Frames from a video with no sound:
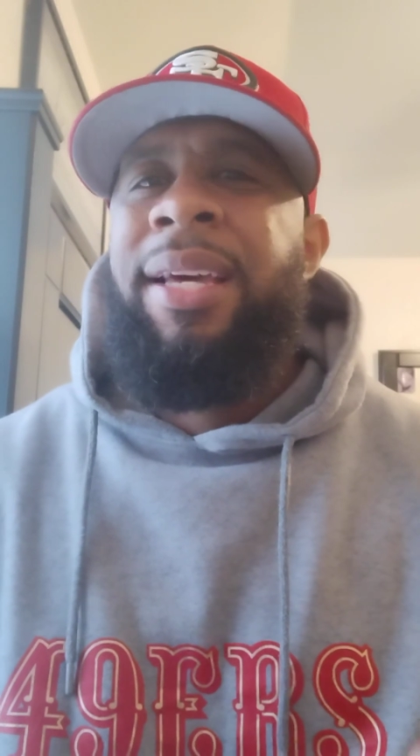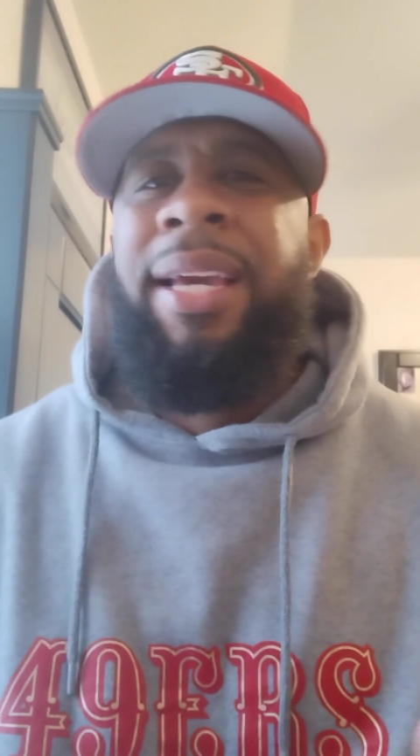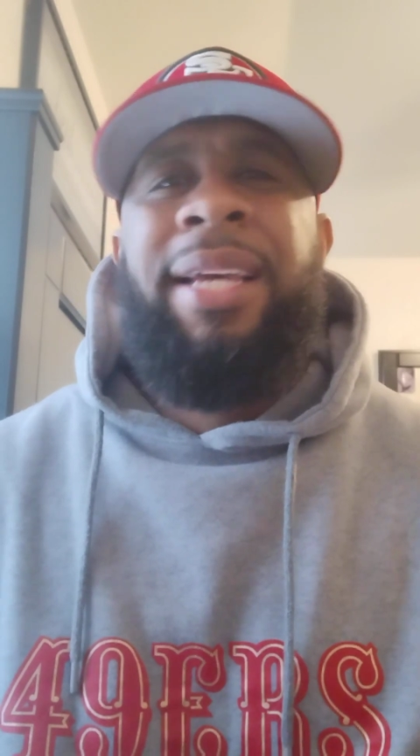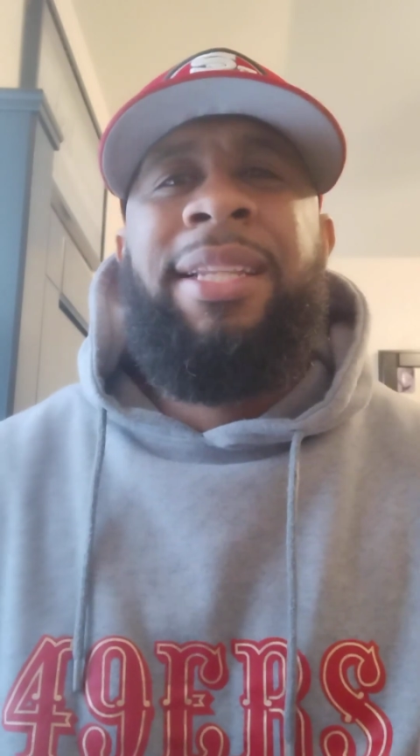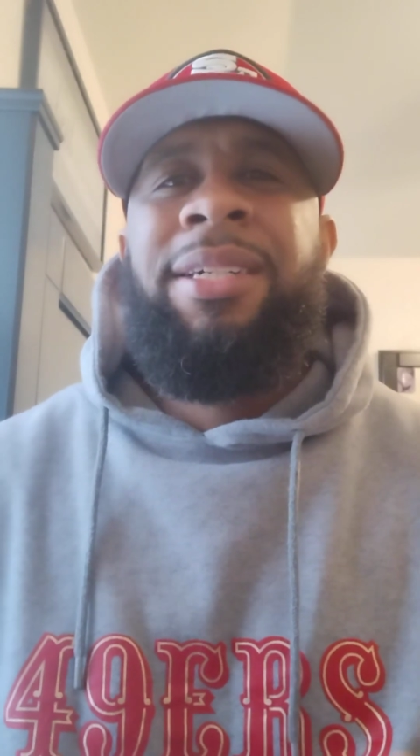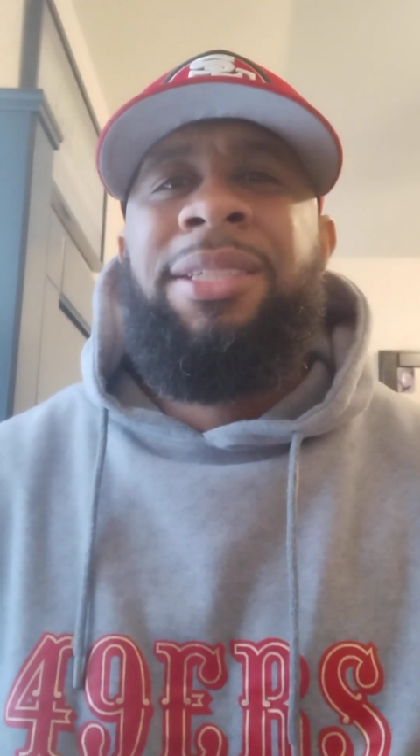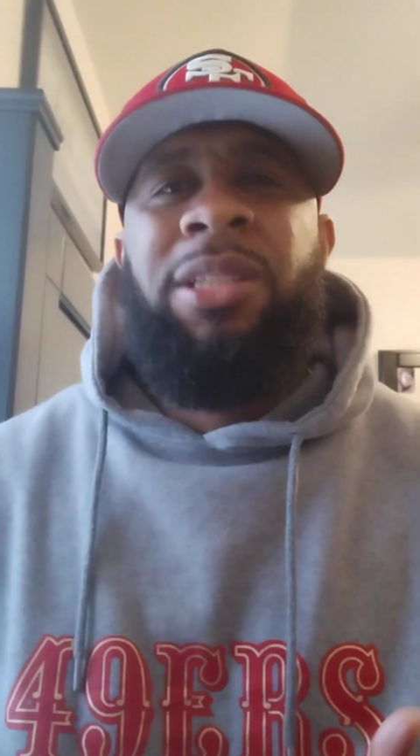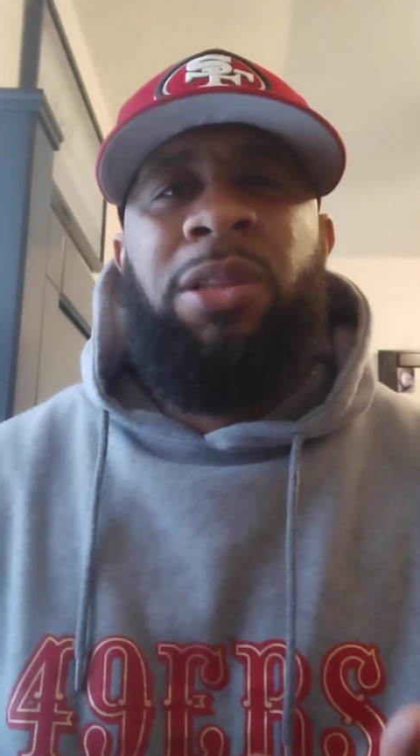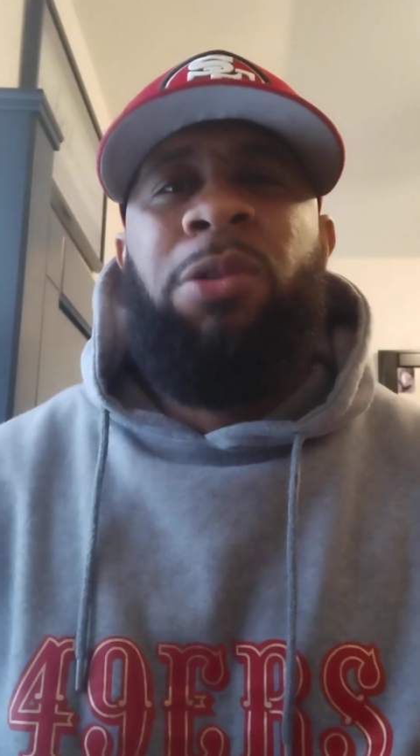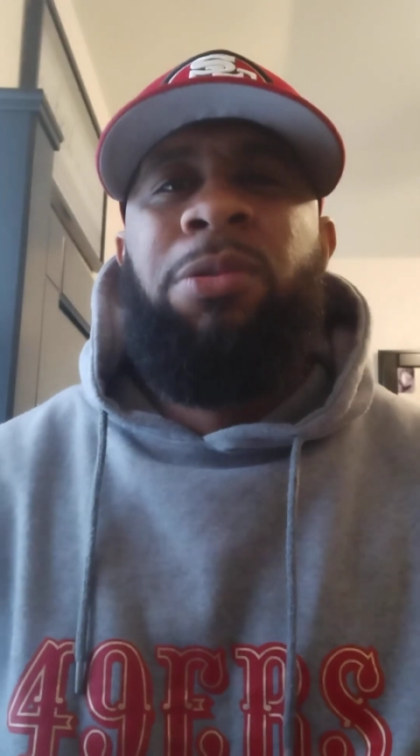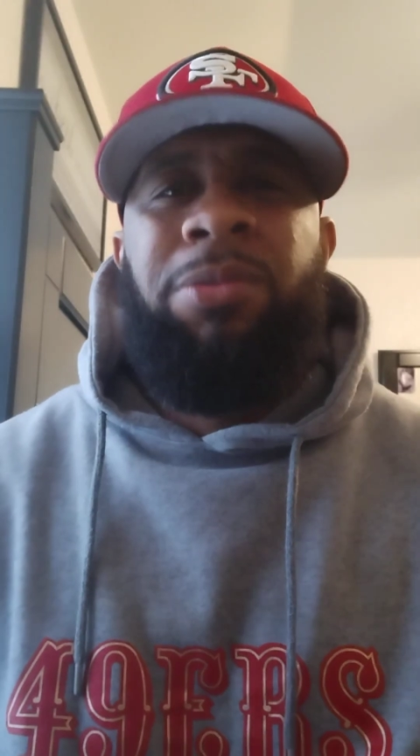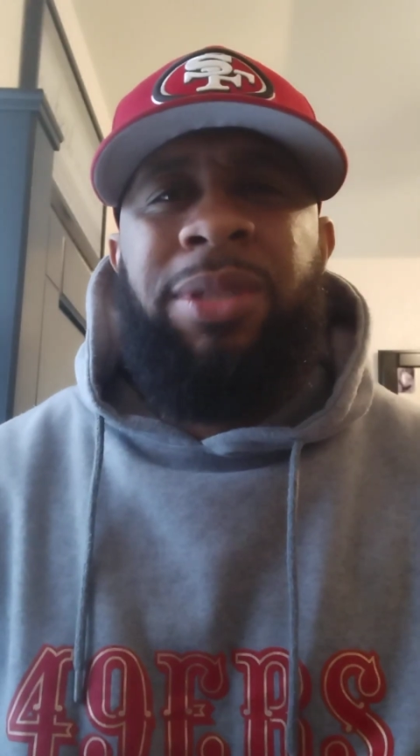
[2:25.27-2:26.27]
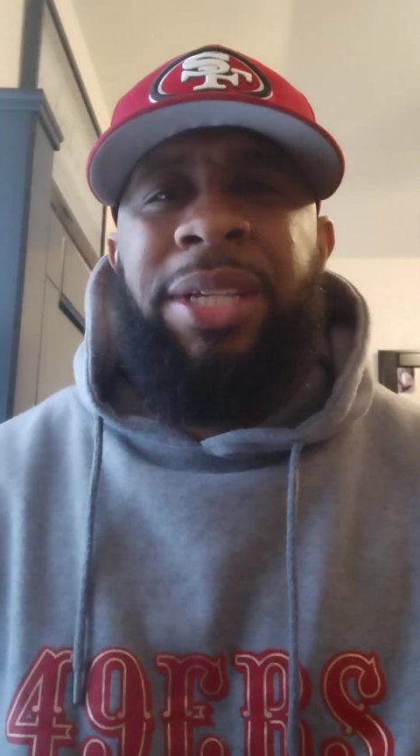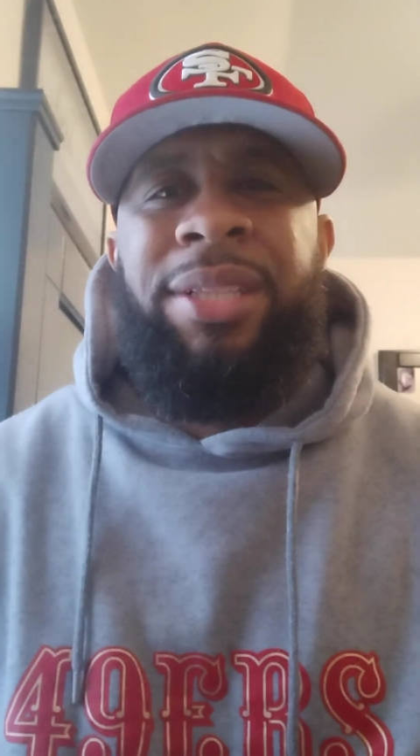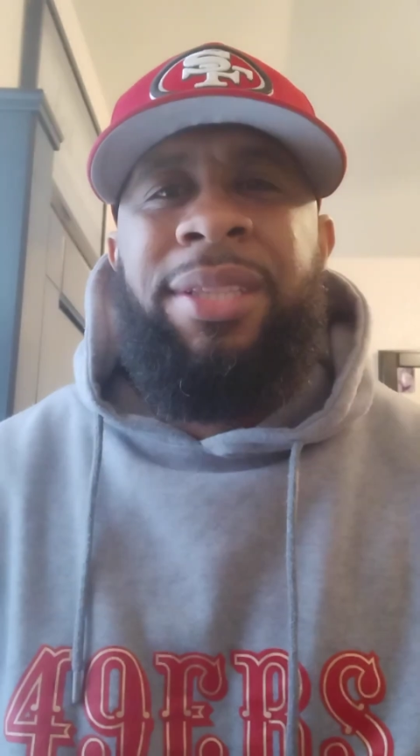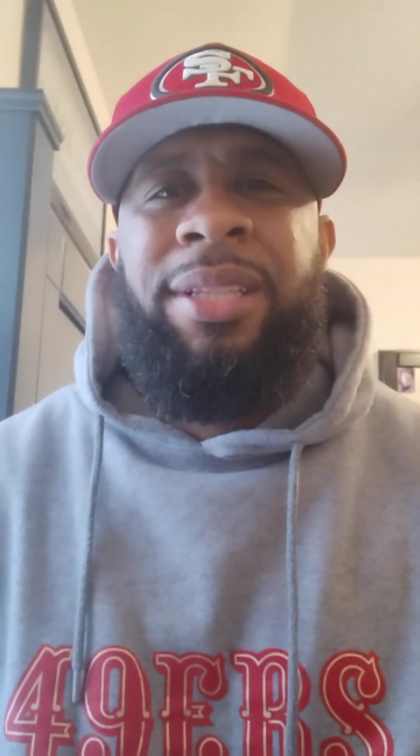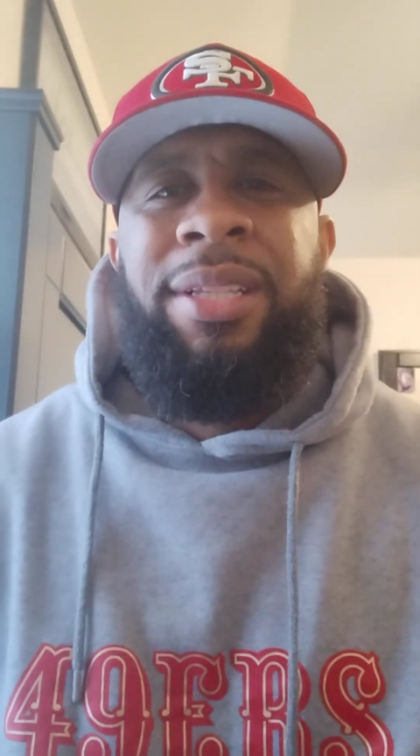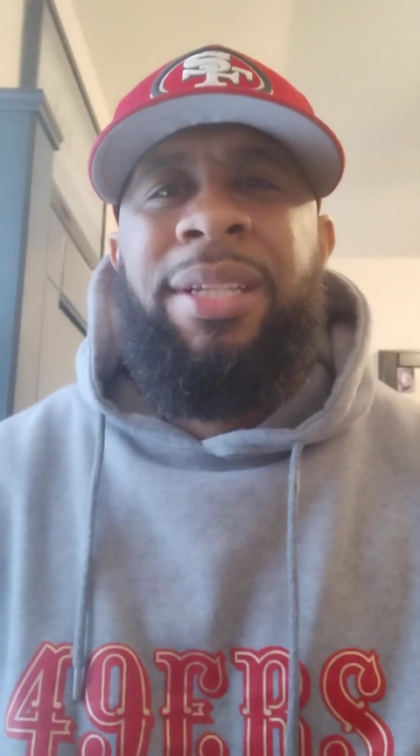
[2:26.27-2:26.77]
and us
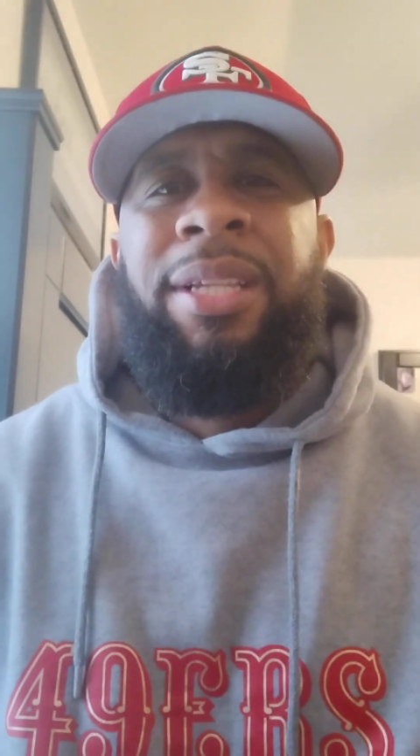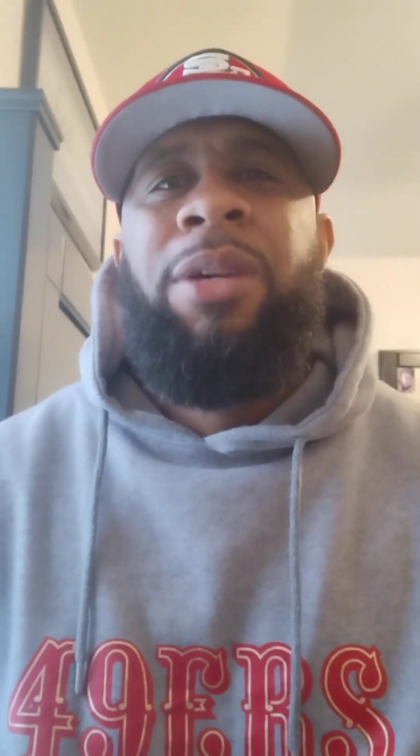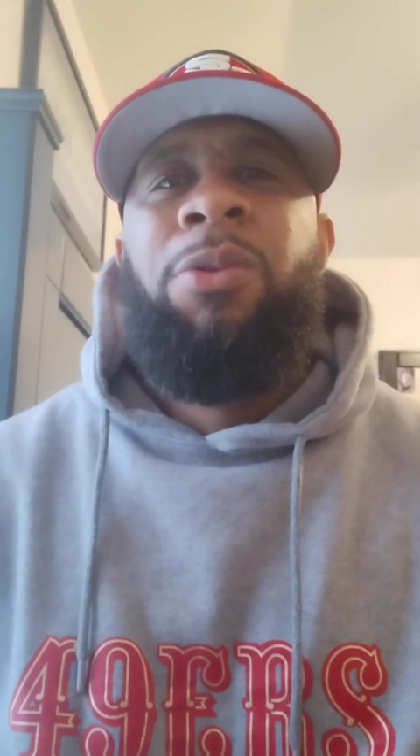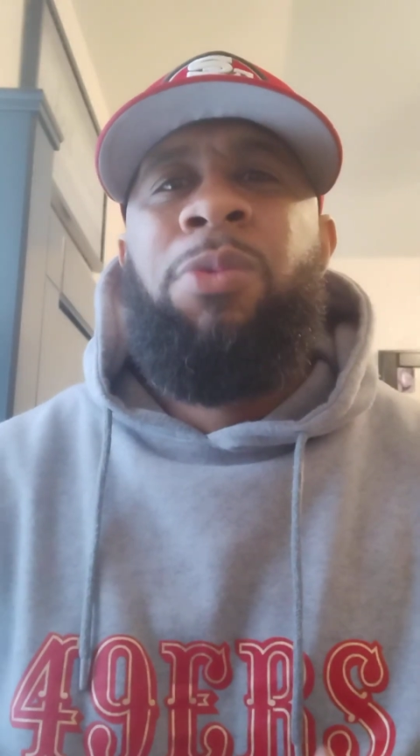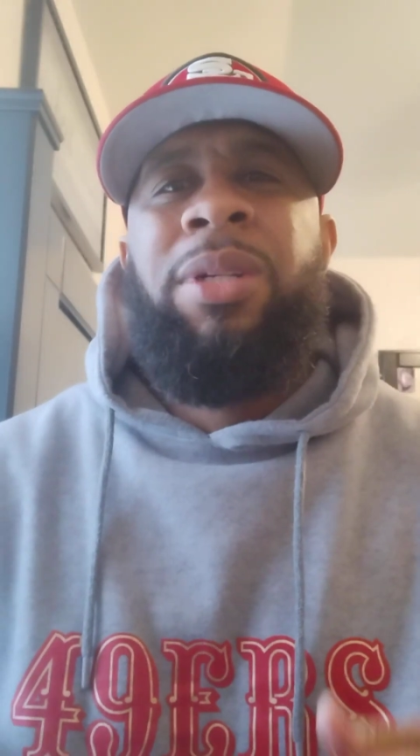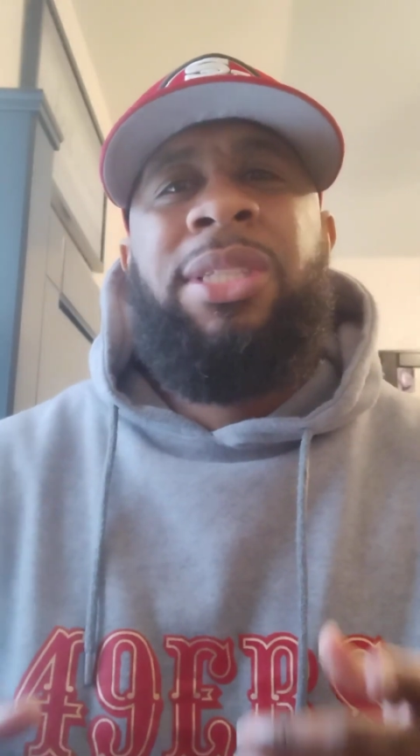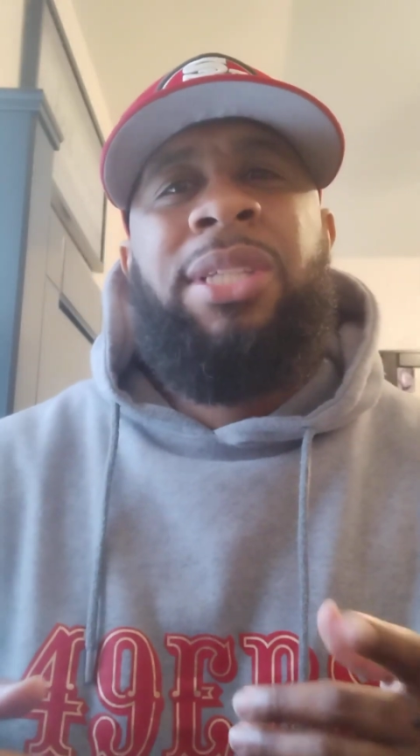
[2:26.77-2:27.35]
losing when